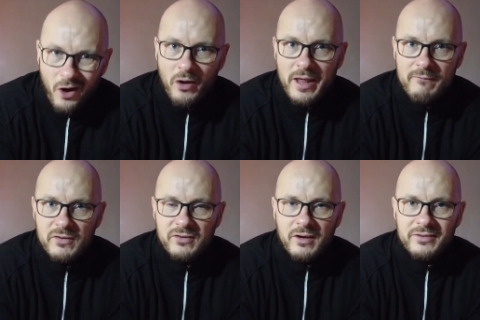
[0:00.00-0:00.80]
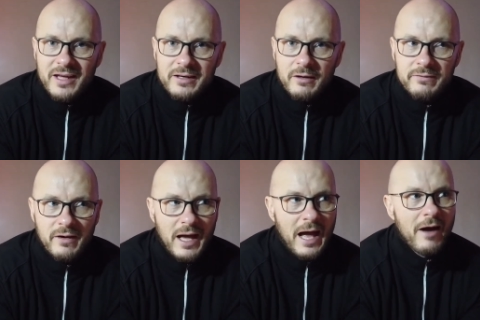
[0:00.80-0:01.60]
Can't emphasise that enough.
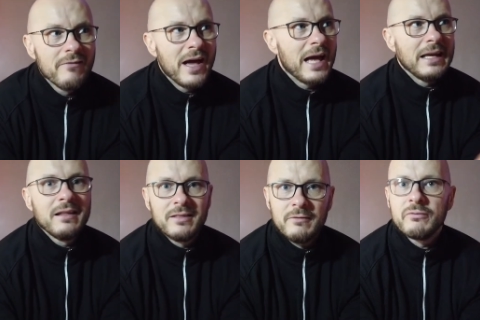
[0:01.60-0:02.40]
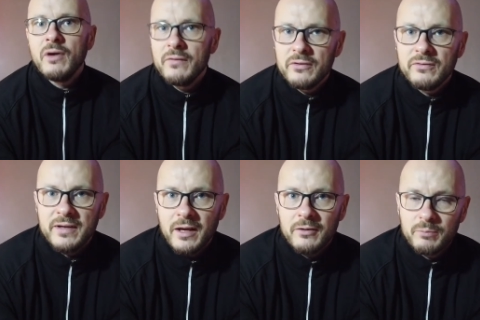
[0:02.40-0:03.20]
Out of anything throughout this video,